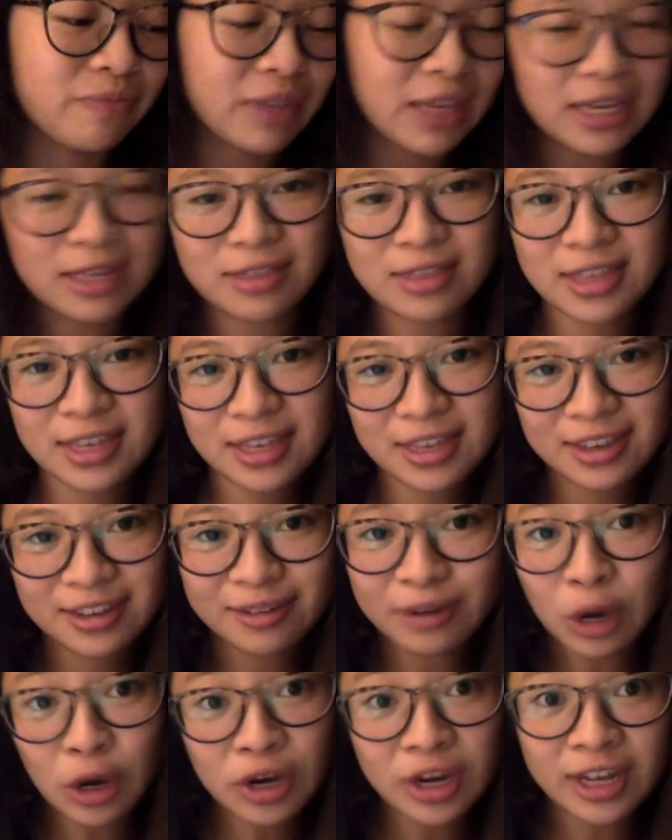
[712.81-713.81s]
in the
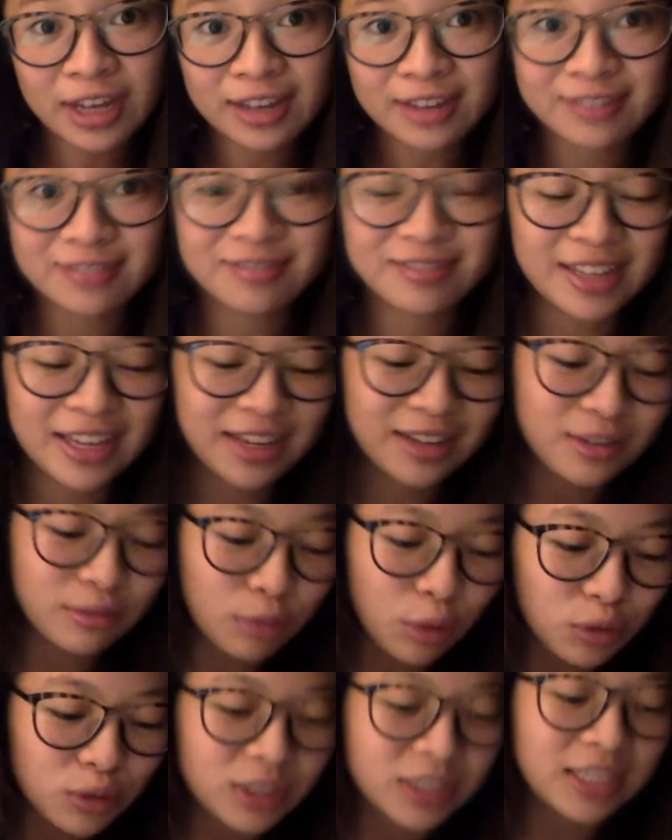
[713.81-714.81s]
garden like
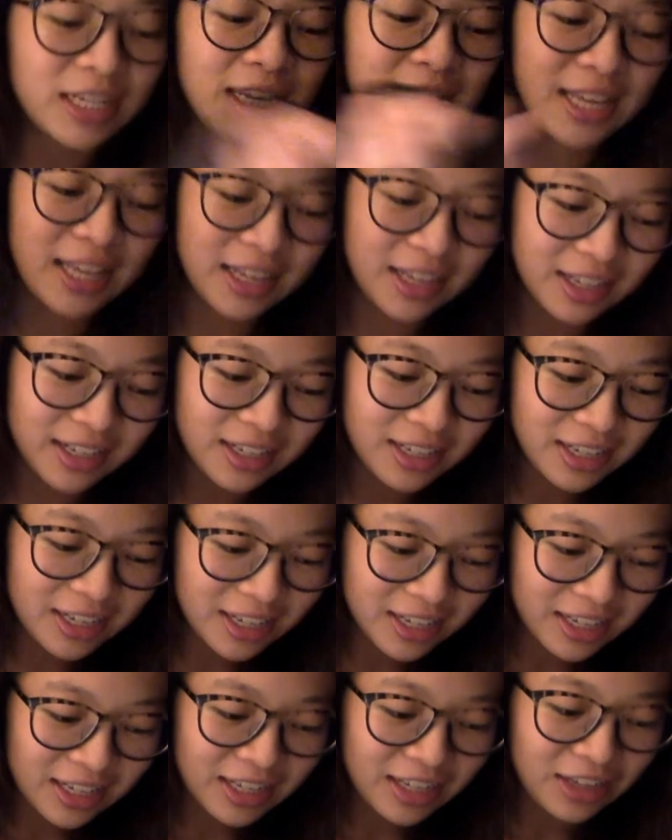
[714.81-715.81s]
roasting,
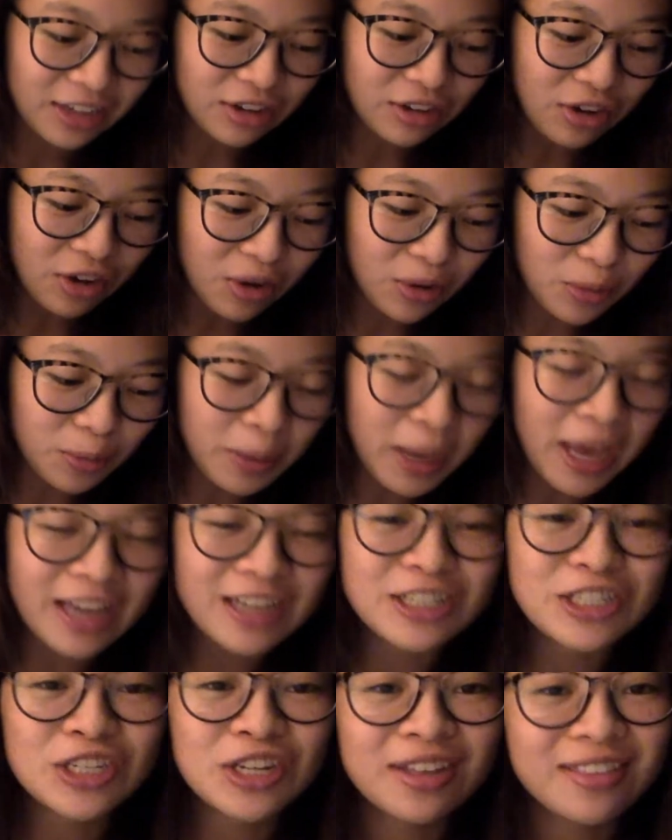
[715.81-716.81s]
you know,
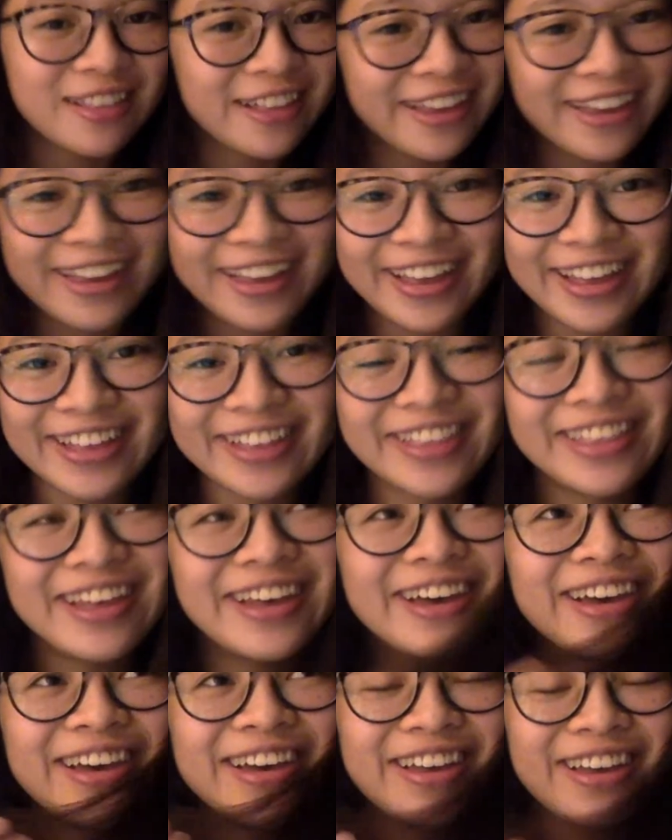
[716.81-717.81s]
patiently
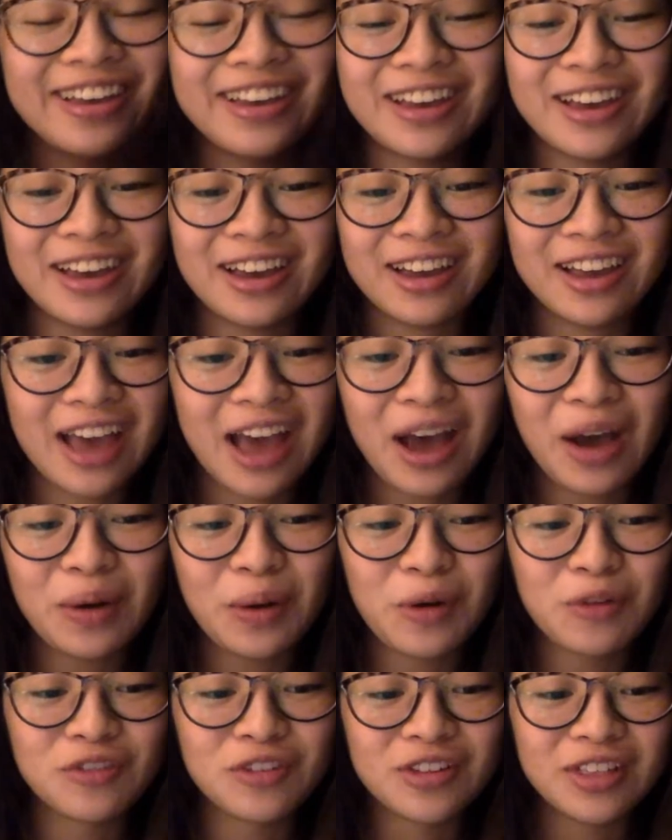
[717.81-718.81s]
the cacao
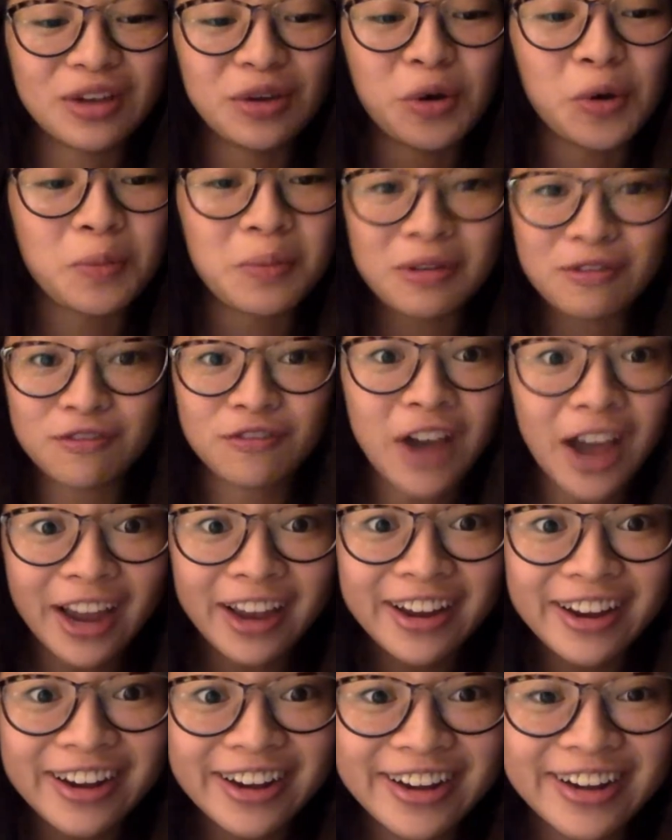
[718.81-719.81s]
over the open
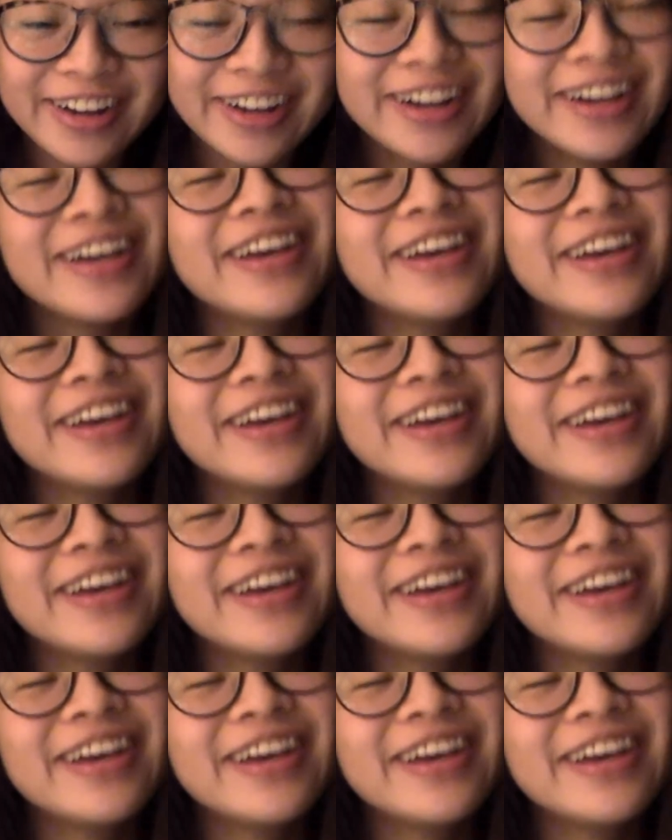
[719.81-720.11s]
fire,